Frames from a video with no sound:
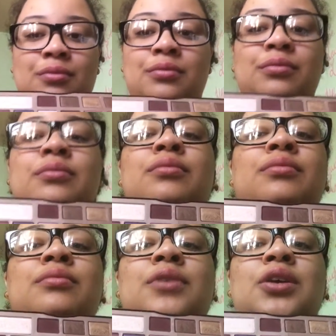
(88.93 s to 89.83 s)
Hmm,
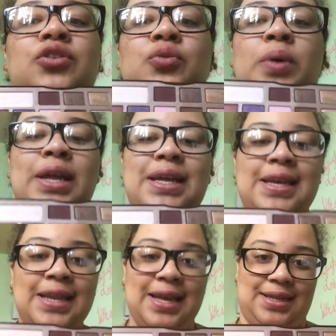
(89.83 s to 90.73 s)
I just want to
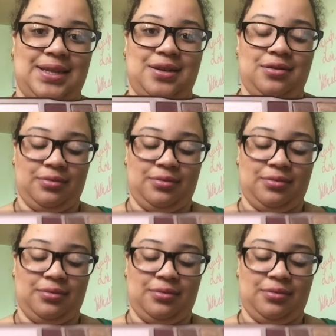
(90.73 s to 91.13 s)
eat it